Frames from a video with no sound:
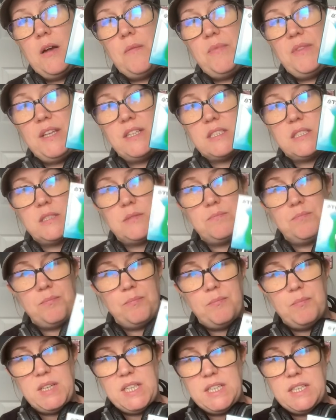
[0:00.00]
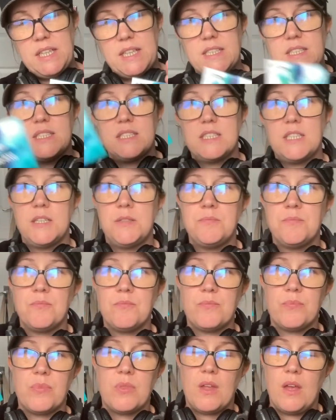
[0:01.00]
this mini disc.
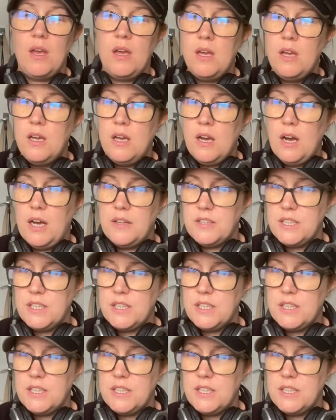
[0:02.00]
I